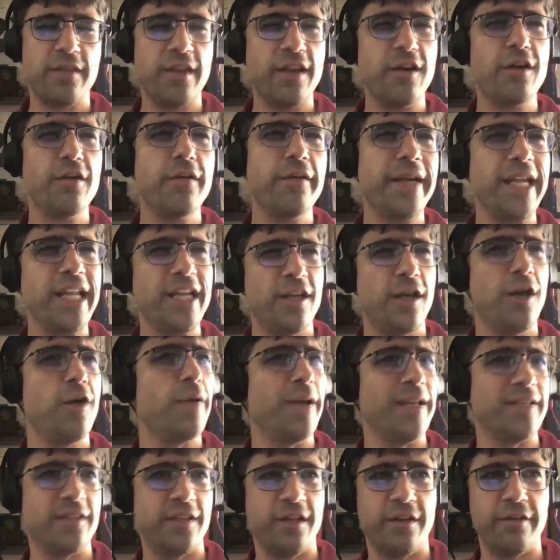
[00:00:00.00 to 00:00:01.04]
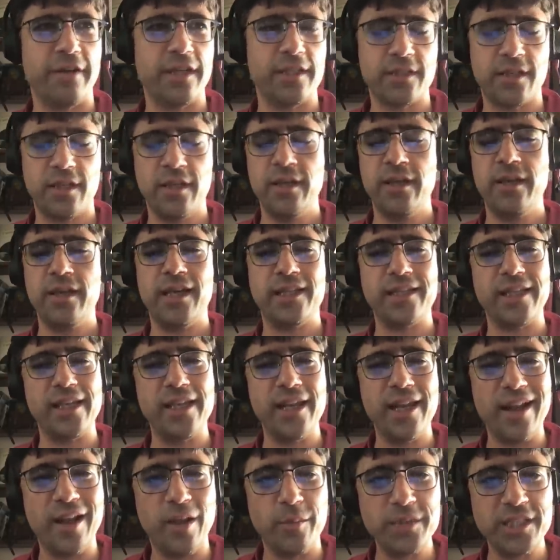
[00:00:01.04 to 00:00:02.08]
So they already know async Rust and
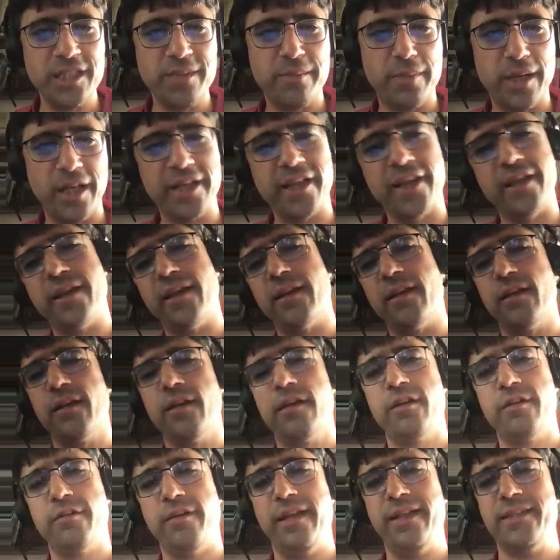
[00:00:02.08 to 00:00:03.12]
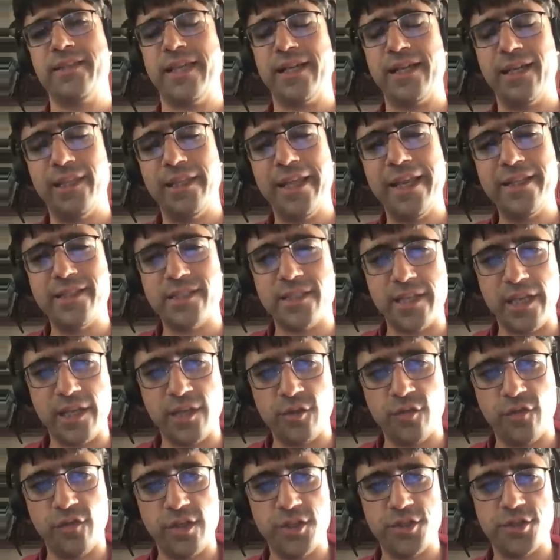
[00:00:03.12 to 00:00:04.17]
they need help debugging it, right? It's like a late
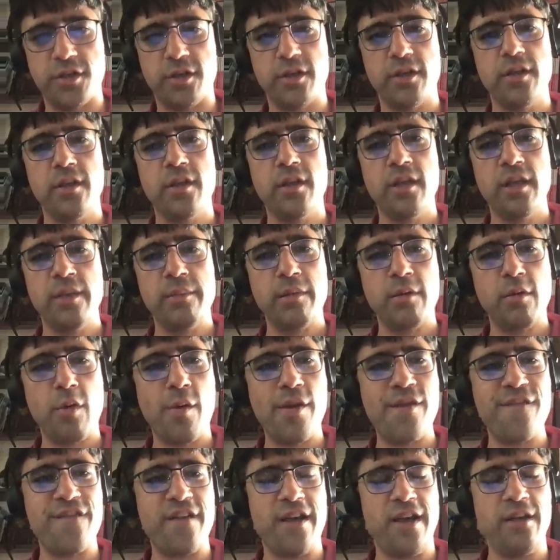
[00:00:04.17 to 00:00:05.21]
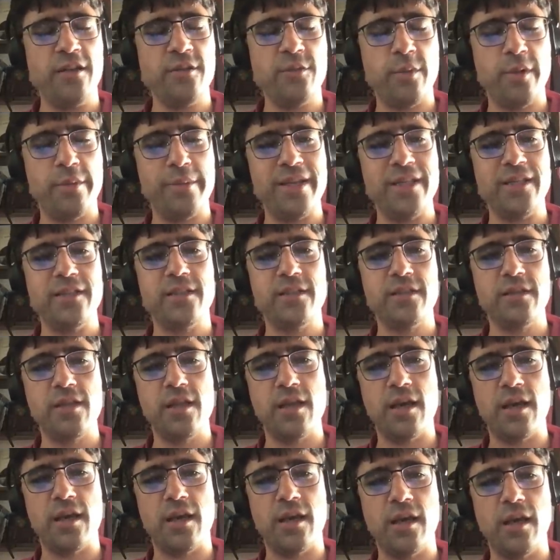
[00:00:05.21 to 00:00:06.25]
stage feature. But what we found when we,
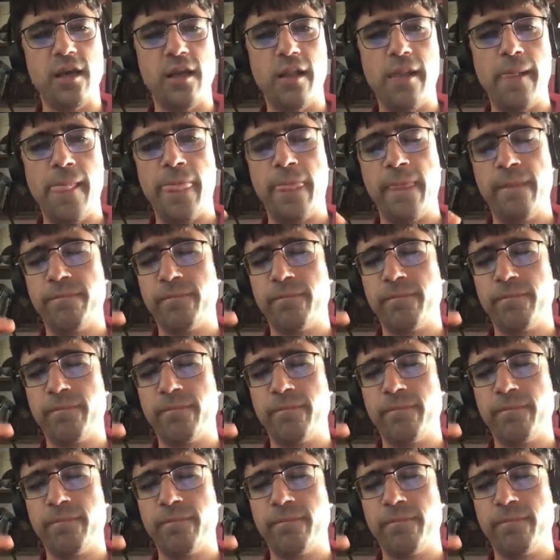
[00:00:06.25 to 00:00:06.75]
uh,